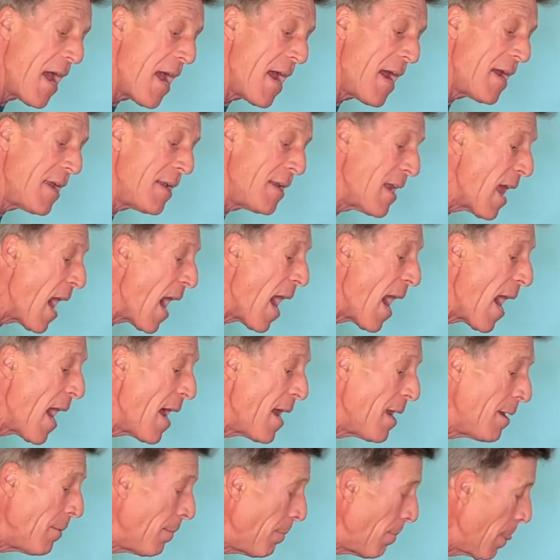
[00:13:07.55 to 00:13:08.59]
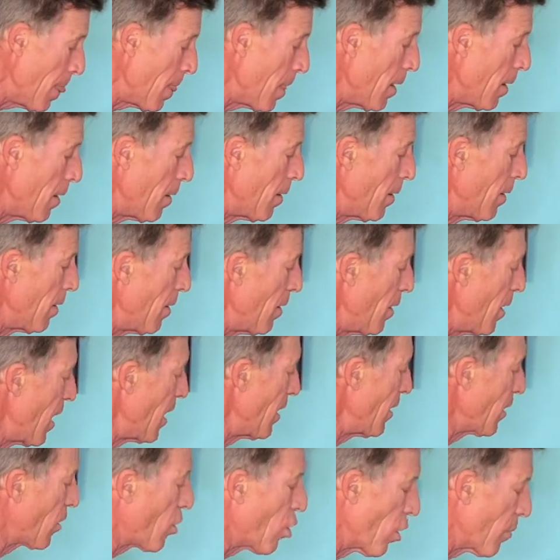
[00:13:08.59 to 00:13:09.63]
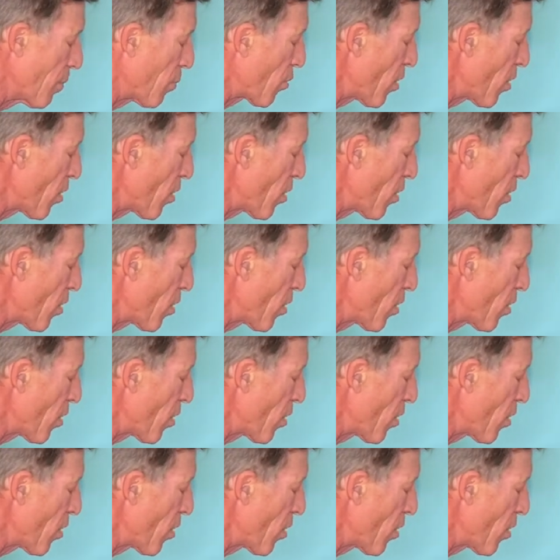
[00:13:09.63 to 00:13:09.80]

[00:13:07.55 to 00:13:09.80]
8, 9, and the chord